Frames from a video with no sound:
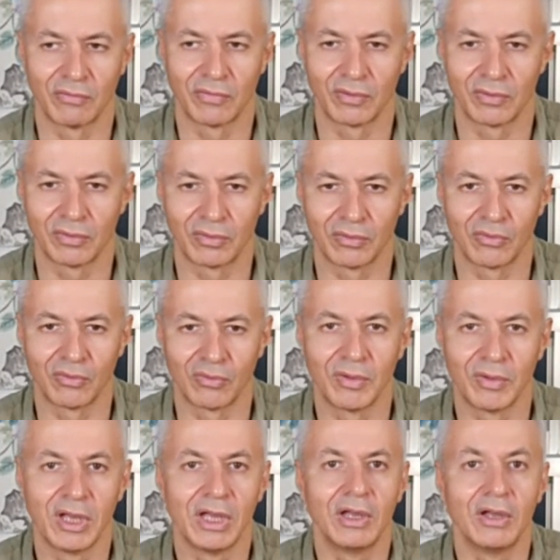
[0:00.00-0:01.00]
so
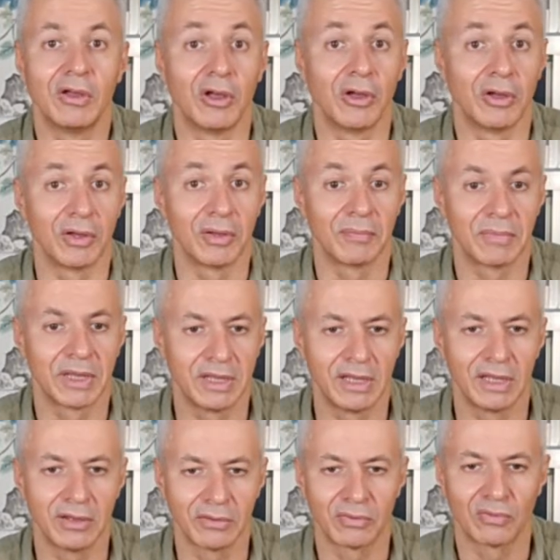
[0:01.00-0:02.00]

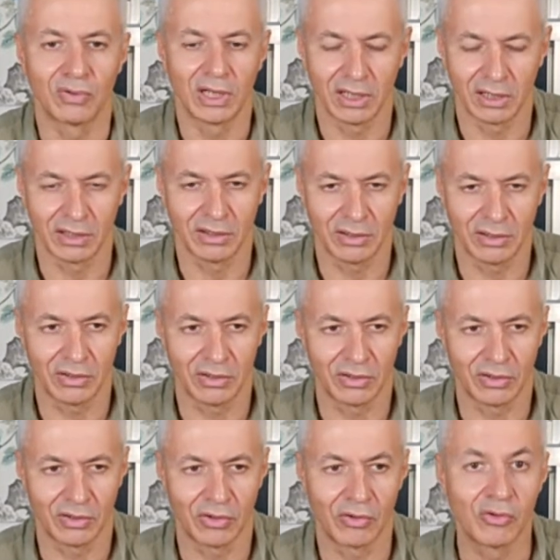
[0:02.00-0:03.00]
here
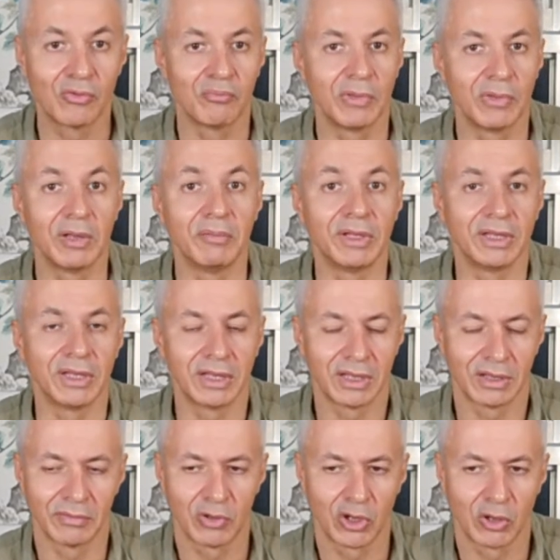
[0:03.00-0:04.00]
Zola maybe
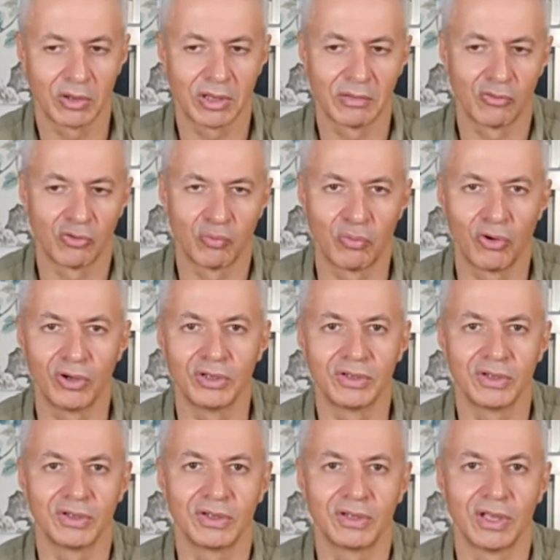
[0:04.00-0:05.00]

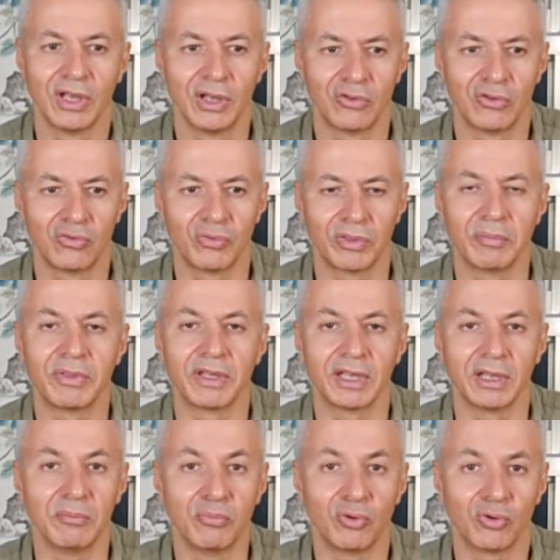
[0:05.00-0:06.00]
pointed to something
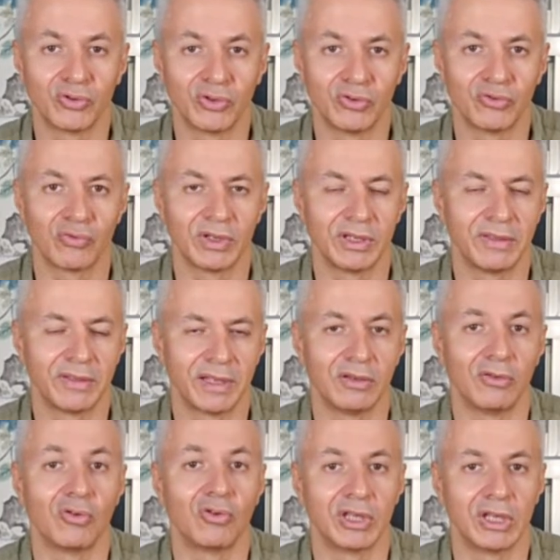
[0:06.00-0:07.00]
important when he said,
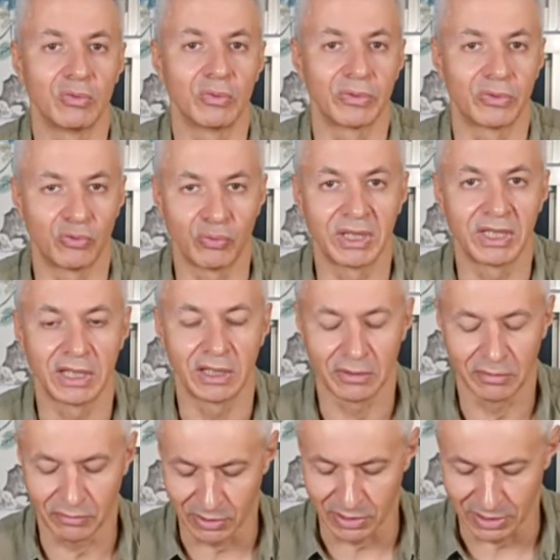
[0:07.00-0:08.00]
oh, he was drinking
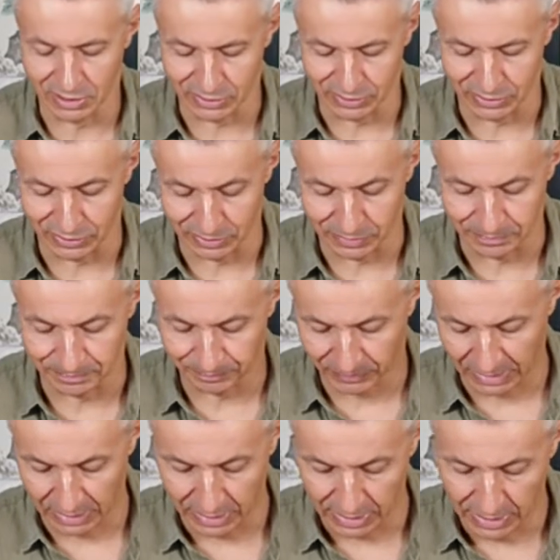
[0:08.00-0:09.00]
the garden.
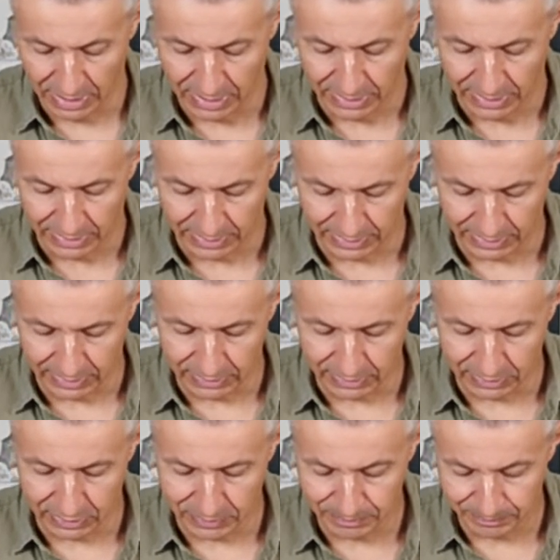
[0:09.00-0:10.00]

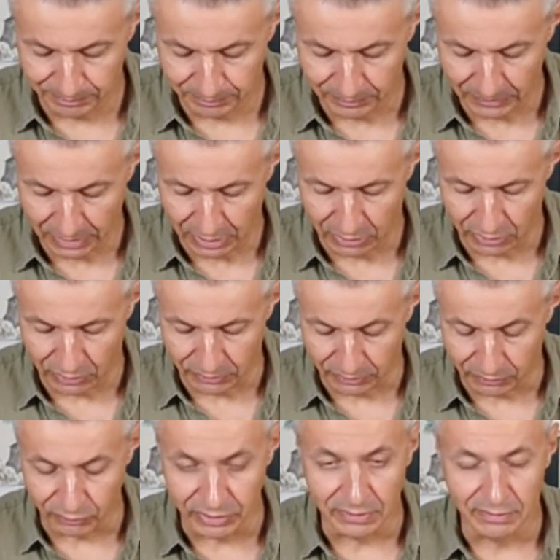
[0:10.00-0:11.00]
In
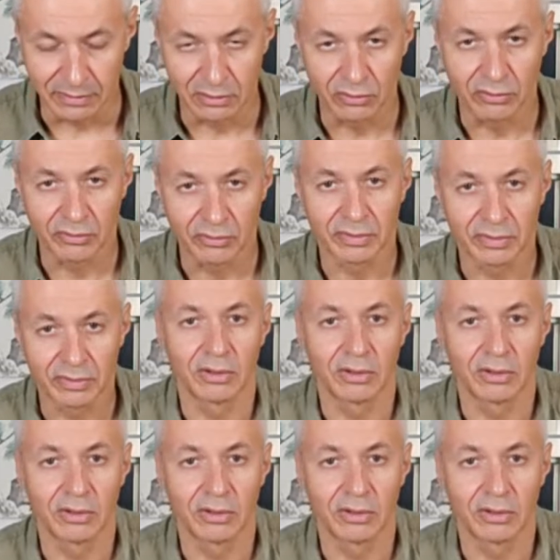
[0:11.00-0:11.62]
Son Excellence